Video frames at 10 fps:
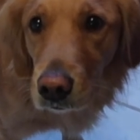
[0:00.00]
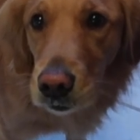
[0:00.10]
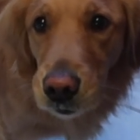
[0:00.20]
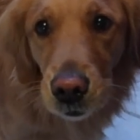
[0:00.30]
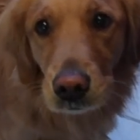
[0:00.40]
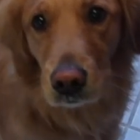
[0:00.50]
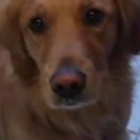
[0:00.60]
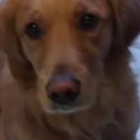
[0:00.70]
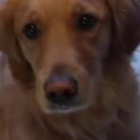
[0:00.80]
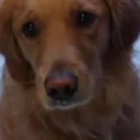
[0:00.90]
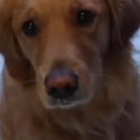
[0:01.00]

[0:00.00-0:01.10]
Come on, sit.